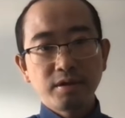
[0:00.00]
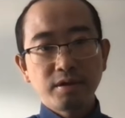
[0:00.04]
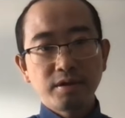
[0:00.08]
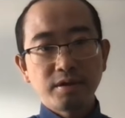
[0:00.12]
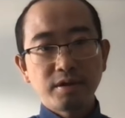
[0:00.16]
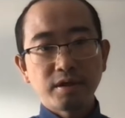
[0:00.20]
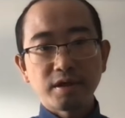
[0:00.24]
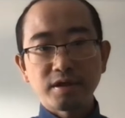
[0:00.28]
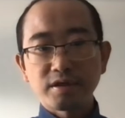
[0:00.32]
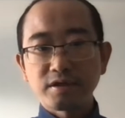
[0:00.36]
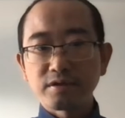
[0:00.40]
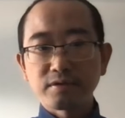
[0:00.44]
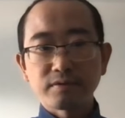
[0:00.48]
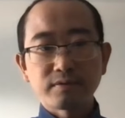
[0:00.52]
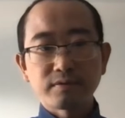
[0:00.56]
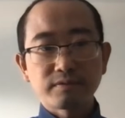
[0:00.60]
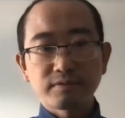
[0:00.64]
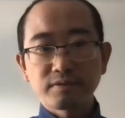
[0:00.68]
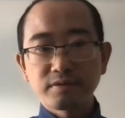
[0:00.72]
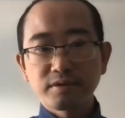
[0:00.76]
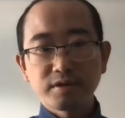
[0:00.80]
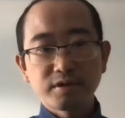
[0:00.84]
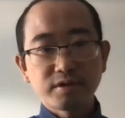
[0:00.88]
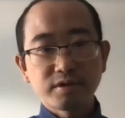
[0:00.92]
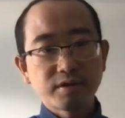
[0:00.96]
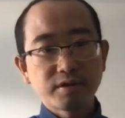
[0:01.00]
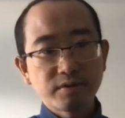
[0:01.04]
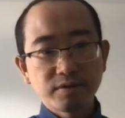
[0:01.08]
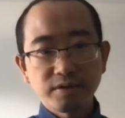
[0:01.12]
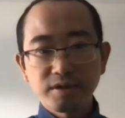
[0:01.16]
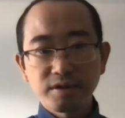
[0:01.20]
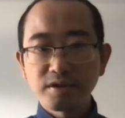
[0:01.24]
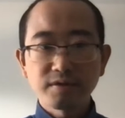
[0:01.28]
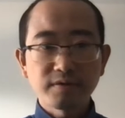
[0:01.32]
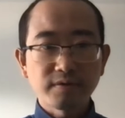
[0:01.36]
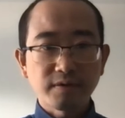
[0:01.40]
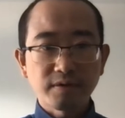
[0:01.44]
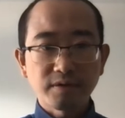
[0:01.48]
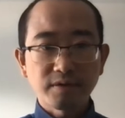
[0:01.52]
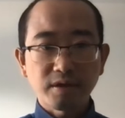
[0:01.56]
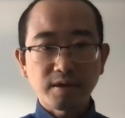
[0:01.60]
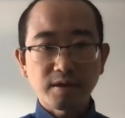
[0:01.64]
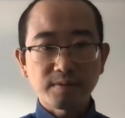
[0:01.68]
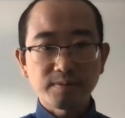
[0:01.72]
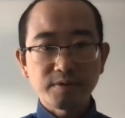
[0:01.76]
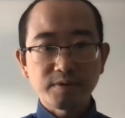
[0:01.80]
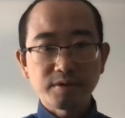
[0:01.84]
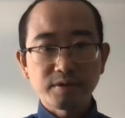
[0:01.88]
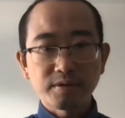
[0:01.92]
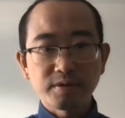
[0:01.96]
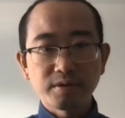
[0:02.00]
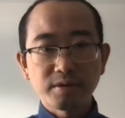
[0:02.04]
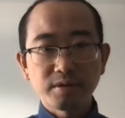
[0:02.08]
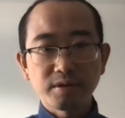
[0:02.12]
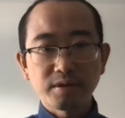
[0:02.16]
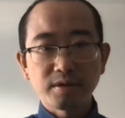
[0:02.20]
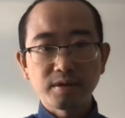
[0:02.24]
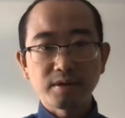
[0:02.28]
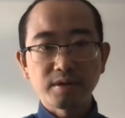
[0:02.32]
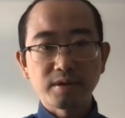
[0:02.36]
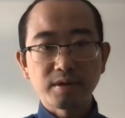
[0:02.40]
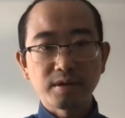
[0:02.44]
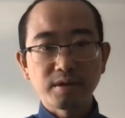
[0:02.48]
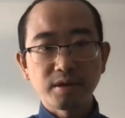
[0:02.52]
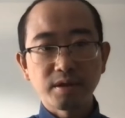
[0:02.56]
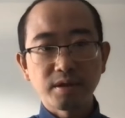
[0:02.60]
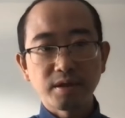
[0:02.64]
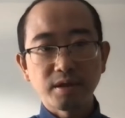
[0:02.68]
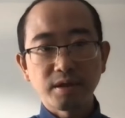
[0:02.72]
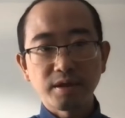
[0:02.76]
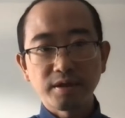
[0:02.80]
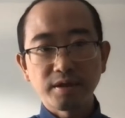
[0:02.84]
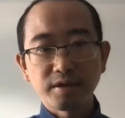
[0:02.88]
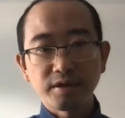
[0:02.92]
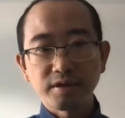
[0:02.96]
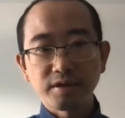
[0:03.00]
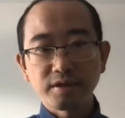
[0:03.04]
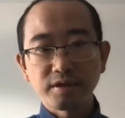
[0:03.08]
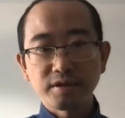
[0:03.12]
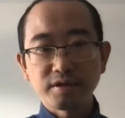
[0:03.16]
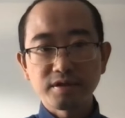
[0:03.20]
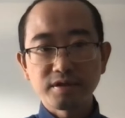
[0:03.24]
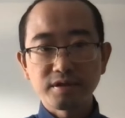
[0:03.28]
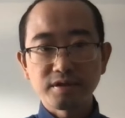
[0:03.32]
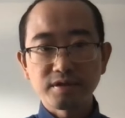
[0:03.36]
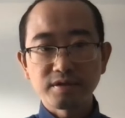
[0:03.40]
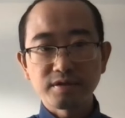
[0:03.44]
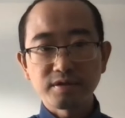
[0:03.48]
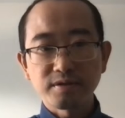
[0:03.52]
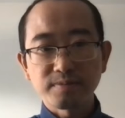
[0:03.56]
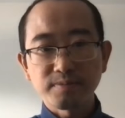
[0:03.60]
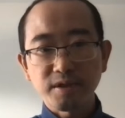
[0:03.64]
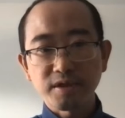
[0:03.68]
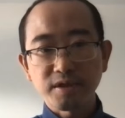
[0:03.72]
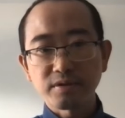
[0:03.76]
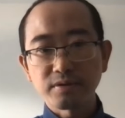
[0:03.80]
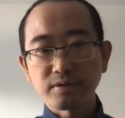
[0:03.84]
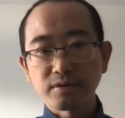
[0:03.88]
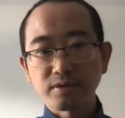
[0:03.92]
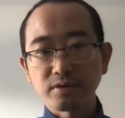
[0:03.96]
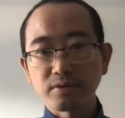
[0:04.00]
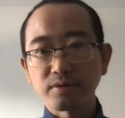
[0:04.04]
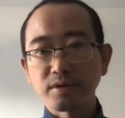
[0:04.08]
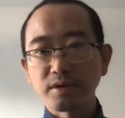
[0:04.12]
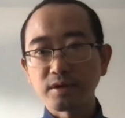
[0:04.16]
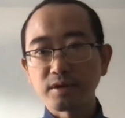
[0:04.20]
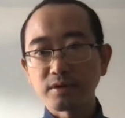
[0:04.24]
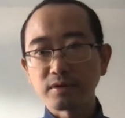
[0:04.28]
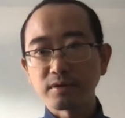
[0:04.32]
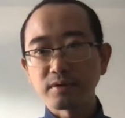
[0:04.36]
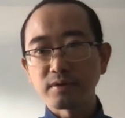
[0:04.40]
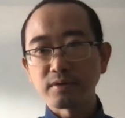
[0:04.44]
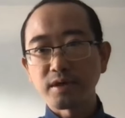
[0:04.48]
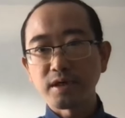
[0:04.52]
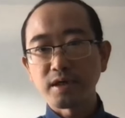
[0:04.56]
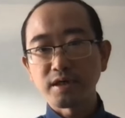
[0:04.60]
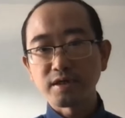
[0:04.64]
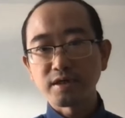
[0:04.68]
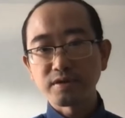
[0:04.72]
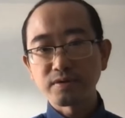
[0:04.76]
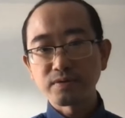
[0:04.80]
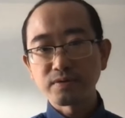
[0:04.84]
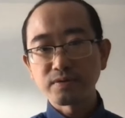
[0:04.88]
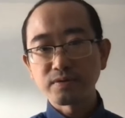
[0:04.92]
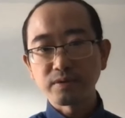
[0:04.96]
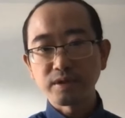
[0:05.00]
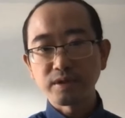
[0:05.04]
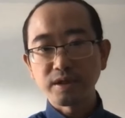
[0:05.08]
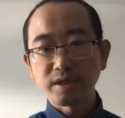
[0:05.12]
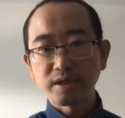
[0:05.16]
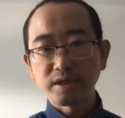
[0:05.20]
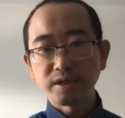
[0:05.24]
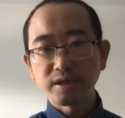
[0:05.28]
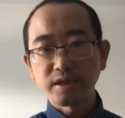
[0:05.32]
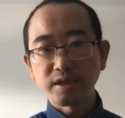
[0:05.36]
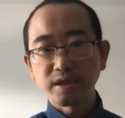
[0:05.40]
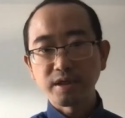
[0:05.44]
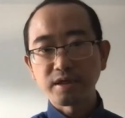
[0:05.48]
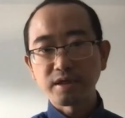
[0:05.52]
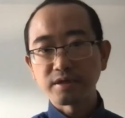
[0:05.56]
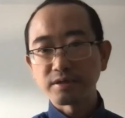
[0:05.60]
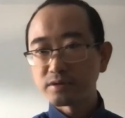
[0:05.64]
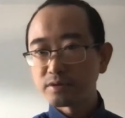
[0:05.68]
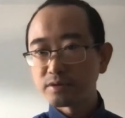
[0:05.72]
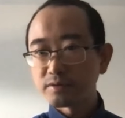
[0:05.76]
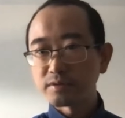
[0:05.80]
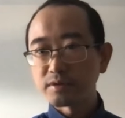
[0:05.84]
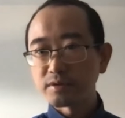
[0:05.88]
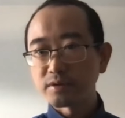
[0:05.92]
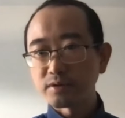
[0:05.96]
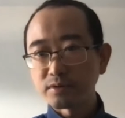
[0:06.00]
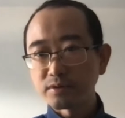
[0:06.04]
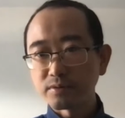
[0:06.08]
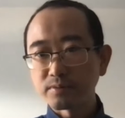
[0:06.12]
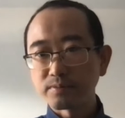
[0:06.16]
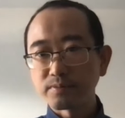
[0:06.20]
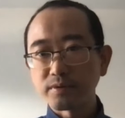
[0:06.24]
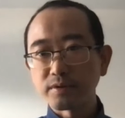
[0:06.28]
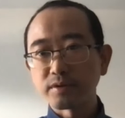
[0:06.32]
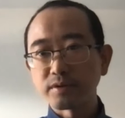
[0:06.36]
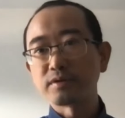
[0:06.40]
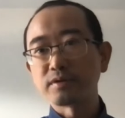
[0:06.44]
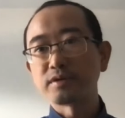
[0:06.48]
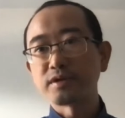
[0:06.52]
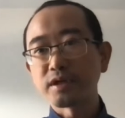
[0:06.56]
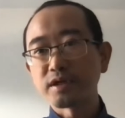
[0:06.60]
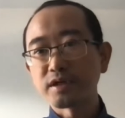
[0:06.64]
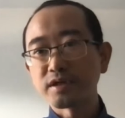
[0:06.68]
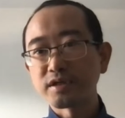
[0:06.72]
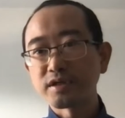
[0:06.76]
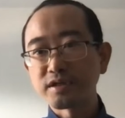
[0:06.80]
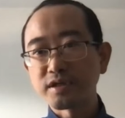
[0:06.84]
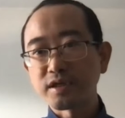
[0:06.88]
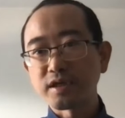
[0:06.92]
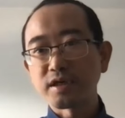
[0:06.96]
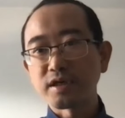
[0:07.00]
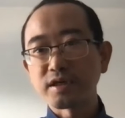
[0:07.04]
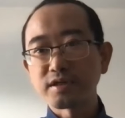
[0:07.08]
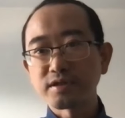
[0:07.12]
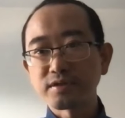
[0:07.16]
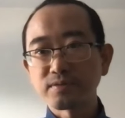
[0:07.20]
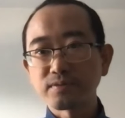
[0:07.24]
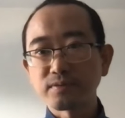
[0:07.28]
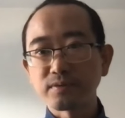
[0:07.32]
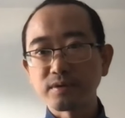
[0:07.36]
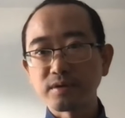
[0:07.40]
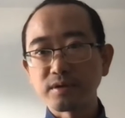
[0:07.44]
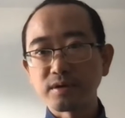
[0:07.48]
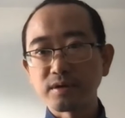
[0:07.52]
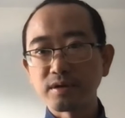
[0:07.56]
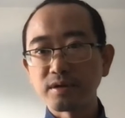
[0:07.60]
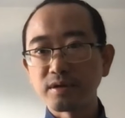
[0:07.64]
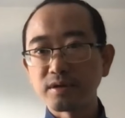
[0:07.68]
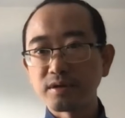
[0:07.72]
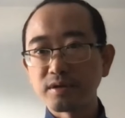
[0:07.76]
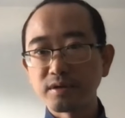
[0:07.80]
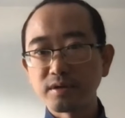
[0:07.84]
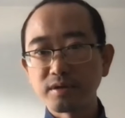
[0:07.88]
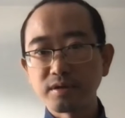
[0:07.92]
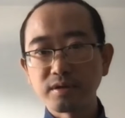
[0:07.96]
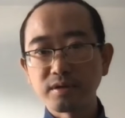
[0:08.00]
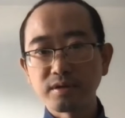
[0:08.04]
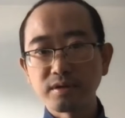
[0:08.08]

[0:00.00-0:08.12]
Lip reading: Yeah, so continuation adoption, and I think this is especially critical as we get into, bigger data sets where,